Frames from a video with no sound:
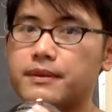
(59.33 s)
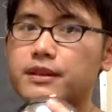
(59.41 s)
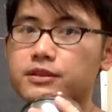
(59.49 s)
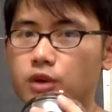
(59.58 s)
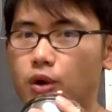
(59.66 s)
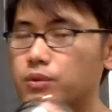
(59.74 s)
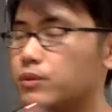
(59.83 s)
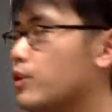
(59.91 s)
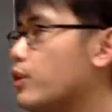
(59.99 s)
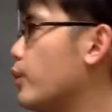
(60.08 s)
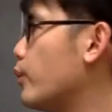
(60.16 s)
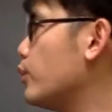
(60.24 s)
So,
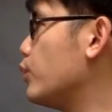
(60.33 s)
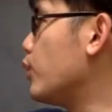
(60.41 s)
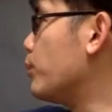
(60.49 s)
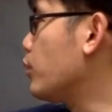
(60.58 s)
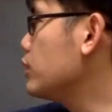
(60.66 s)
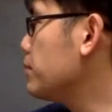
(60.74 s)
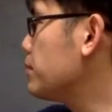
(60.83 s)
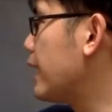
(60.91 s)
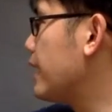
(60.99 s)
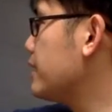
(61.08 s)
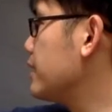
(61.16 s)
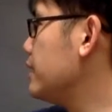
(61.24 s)
we will
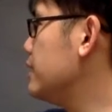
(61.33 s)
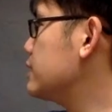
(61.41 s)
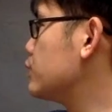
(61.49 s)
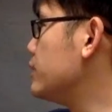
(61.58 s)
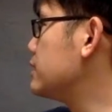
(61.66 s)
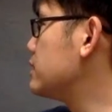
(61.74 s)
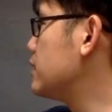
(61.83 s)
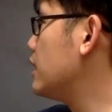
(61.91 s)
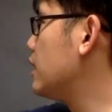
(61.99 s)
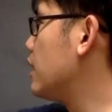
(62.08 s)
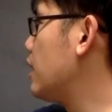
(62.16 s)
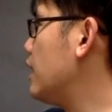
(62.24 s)
multiply this with
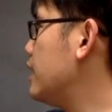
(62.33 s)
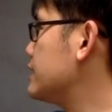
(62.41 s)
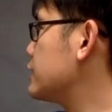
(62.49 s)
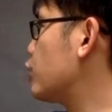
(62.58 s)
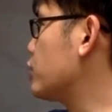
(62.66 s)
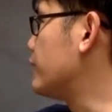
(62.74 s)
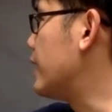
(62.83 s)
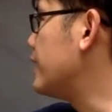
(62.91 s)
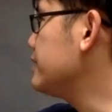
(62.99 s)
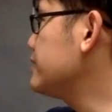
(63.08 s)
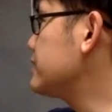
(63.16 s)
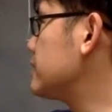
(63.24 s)
square of
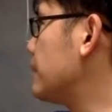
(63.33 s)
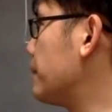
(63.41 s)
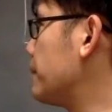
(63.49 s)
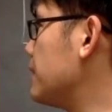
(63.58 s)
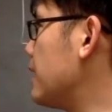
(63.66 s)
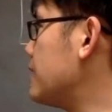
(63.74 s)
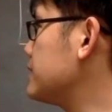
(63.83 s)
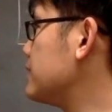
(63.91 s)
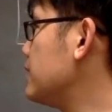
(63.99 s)
x plus